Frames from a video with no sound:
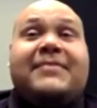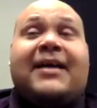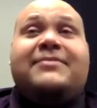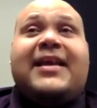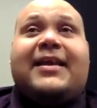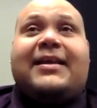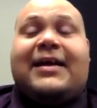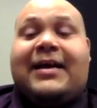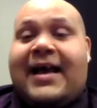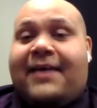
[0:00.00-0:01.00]
I'm taking
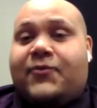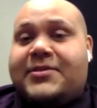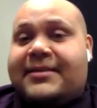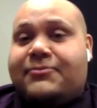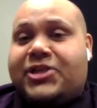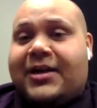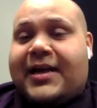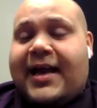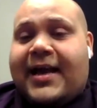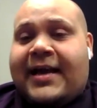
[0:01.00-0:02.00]
Havril Simchuk.
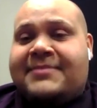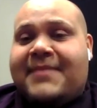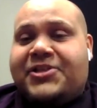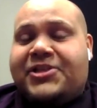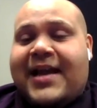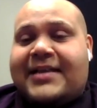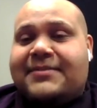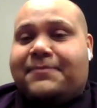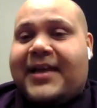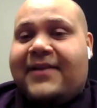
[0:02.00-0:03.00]
As mentioned,
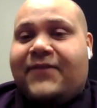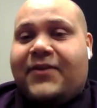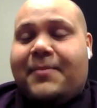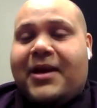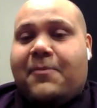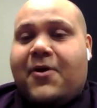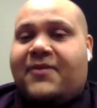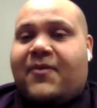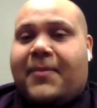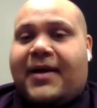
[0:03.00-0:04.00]
hasn't played for the better part
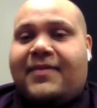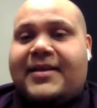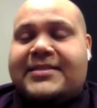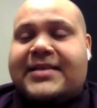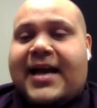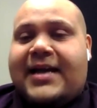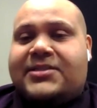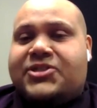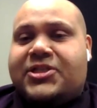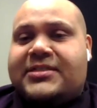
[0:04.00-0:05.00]
of a month. This guy
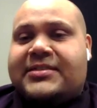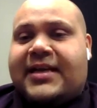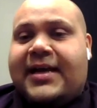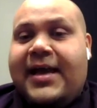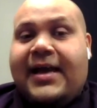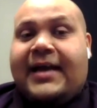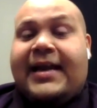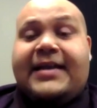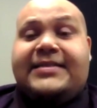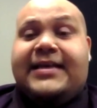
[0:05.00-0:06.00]
is just an
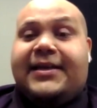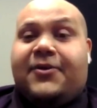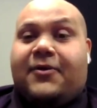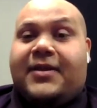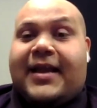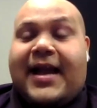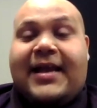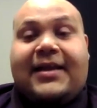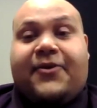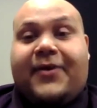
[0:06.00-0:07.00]
18-year-old. The
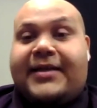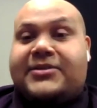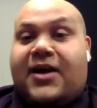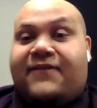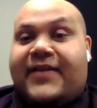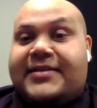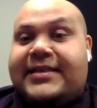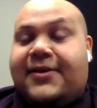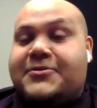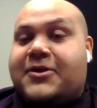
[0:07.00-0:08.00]
guy creates offense. He
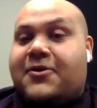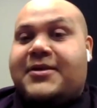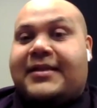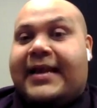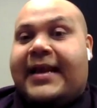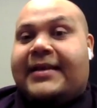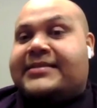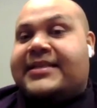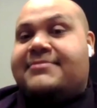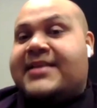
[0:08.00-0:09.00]
goes hard to the net. It
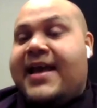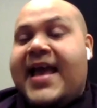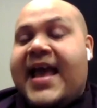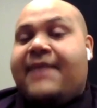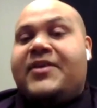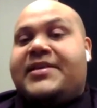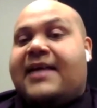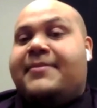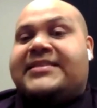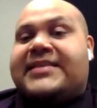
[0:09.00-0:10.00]
seems every
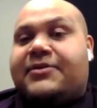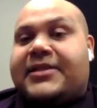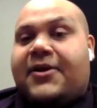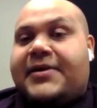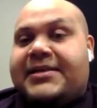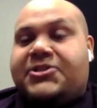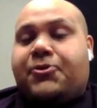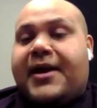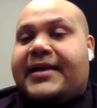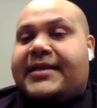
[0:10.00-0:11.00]
time he's out there, he's
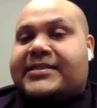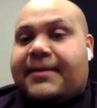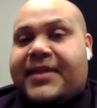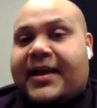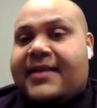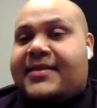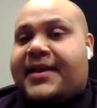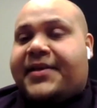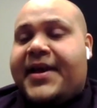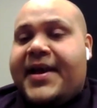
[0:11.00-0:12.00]
creating something. I
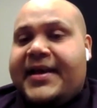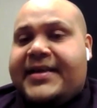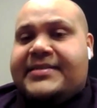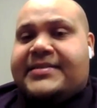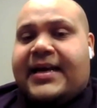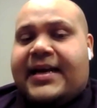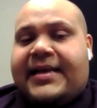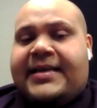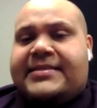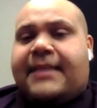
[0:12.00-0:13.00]
think he's
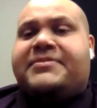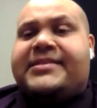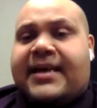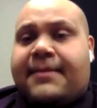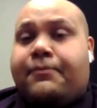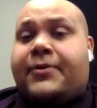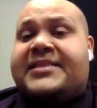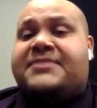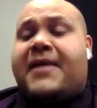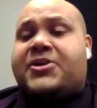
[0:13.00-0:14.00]
up to something pretty
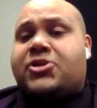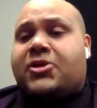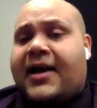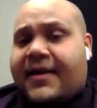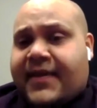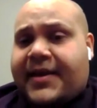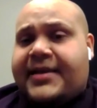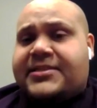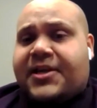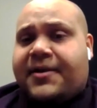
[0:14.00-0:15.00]
special, and I think
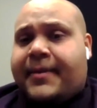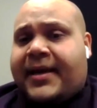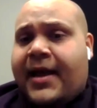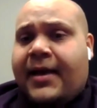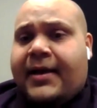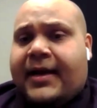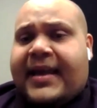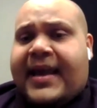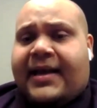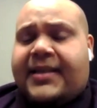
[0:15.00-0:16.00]
he's going to be a
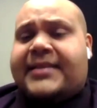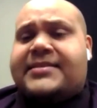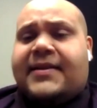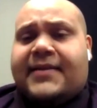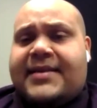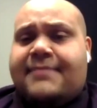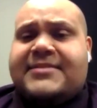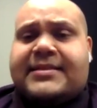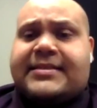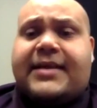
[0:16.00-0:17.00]
catalyst to the team's
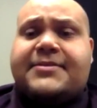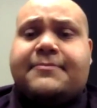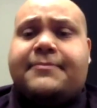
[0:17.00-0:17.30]
success.